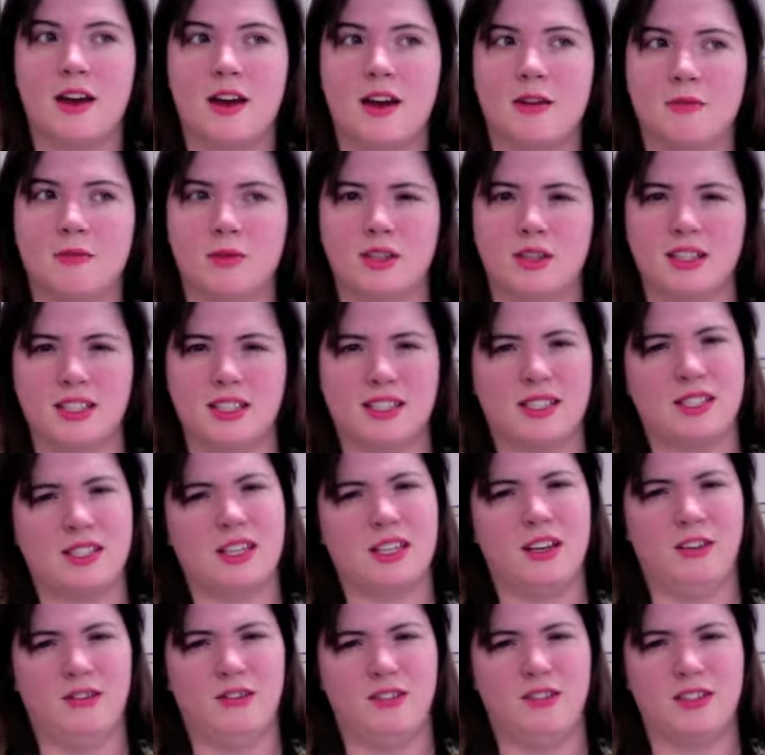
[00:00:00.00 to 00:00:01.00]
really
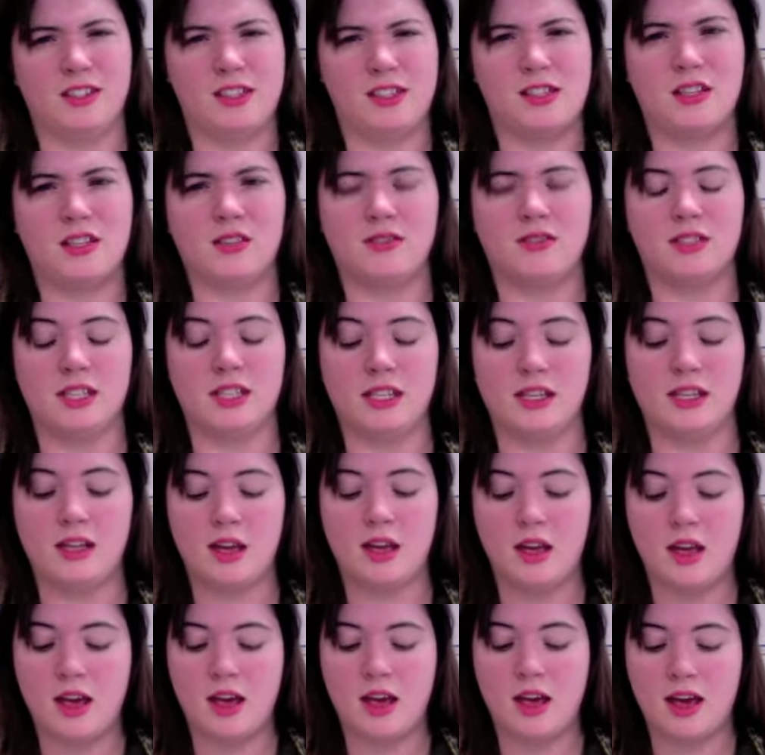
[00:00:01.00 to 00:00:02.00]
stiff and stilted?
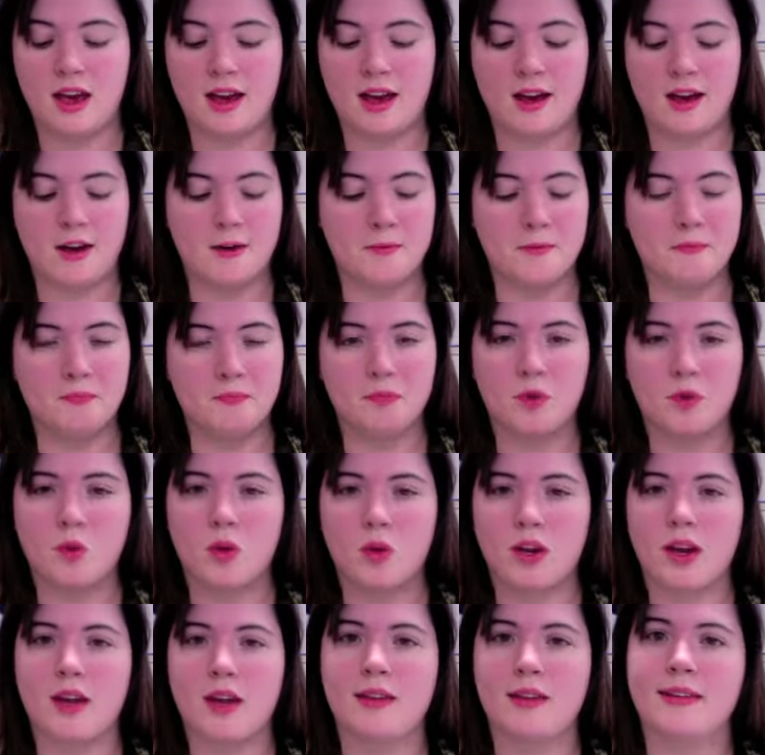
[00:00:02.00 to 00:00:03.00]
What
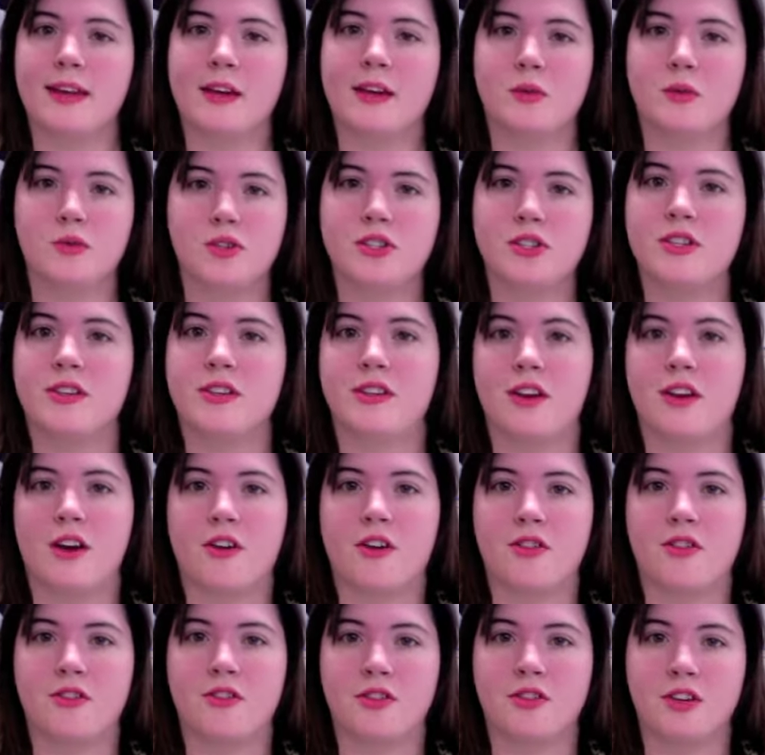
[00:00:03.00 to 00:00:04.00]
kind of language did the
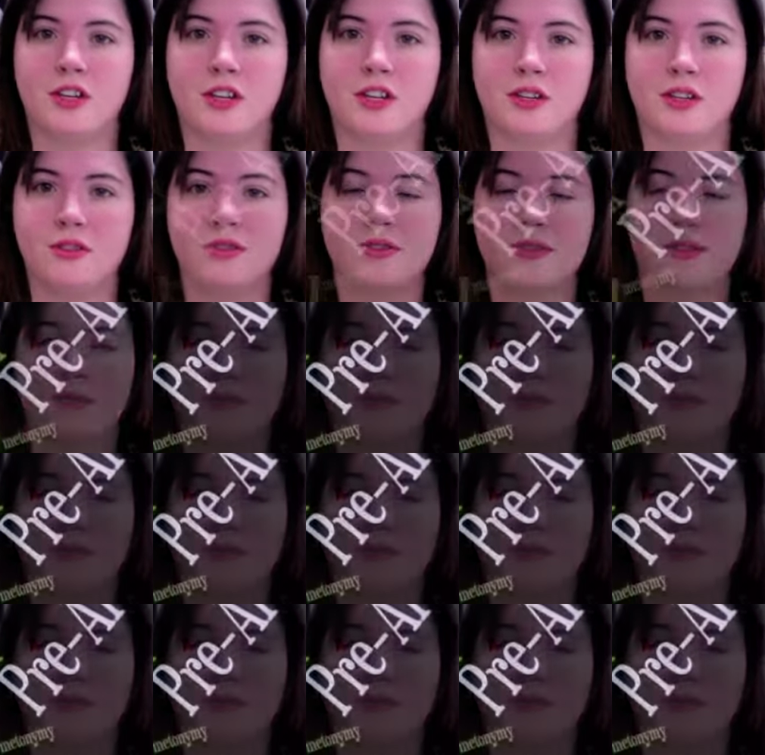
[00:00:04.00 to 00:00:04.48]
author use?